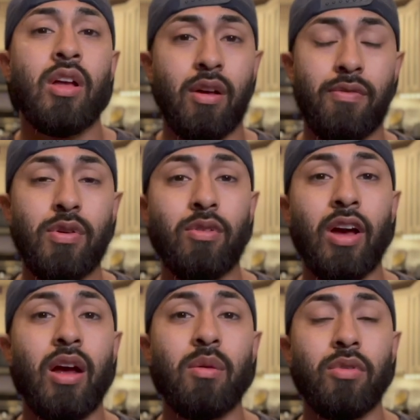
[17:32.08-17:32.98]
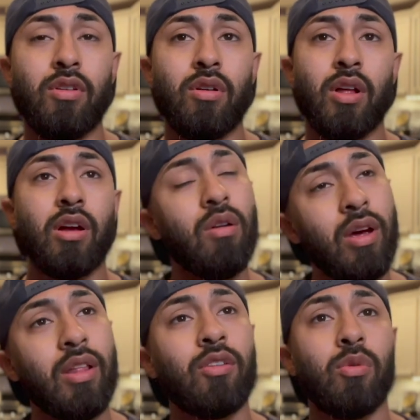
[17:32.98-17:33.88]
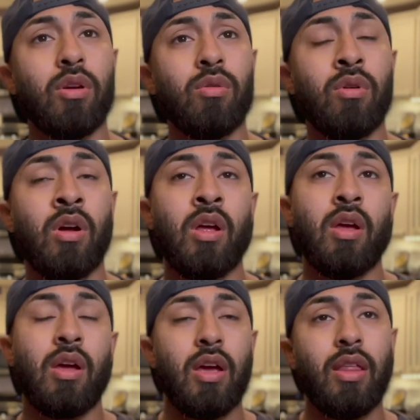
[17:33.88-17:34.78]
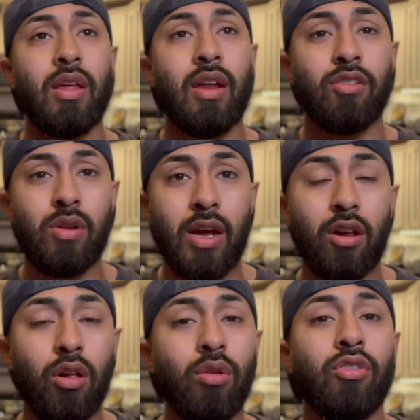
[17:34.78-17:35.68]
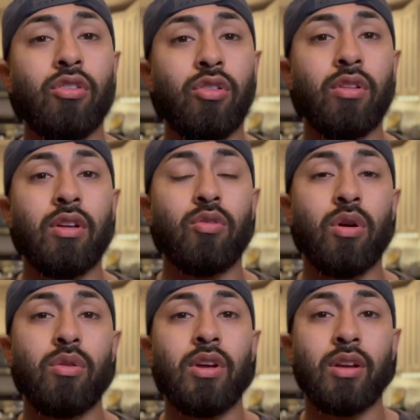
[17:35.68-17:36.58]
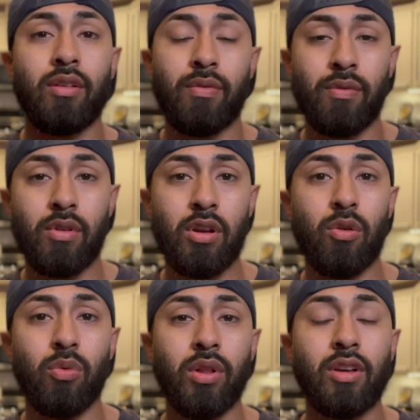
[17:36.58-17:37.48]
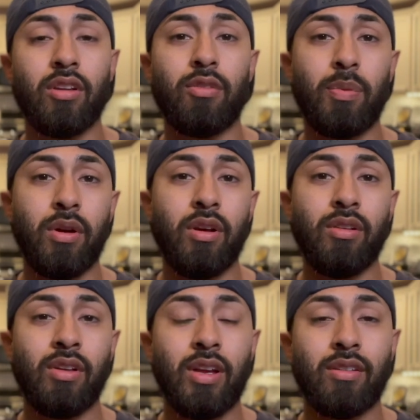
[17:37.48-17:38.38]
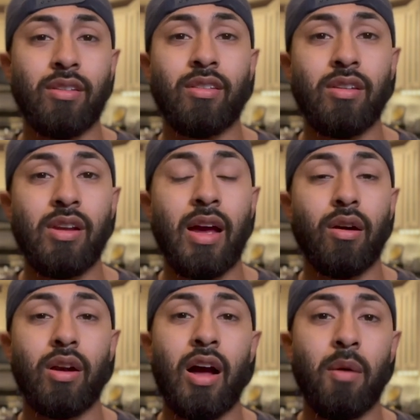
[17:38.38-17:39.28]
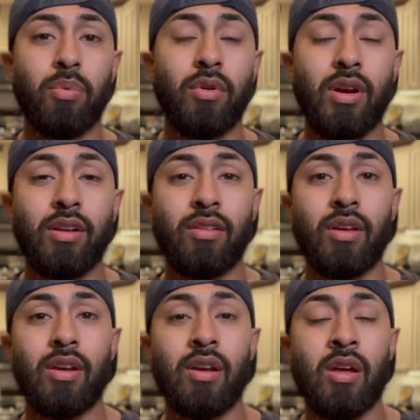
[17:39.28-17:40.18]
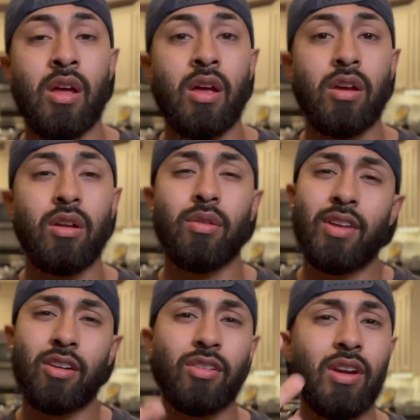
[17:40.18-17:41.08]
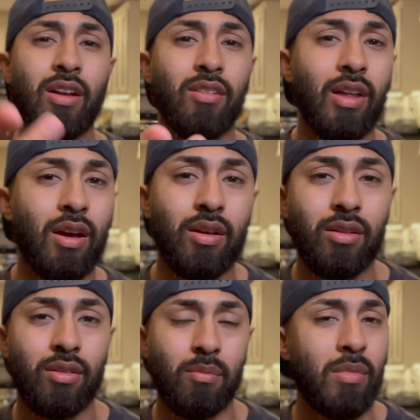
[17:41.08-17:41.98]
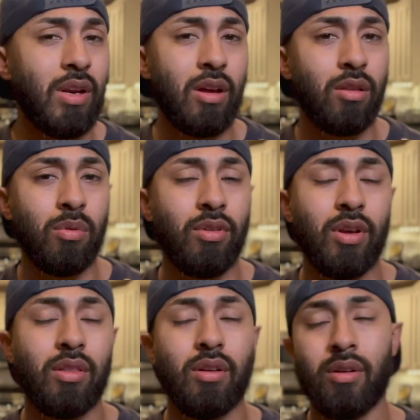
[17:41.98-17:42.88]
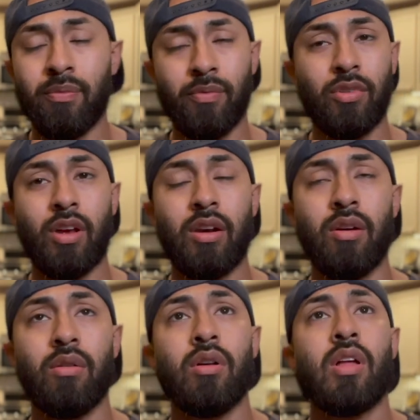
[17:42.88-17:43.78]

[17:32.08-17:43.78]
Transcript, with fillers: a few times and you're like, okay, that's really cool. And then as you get closer to the drone, you get to, you know, really experience and get to see how it operates. And, you know, it's actually not as loud as many other ones out there, side note.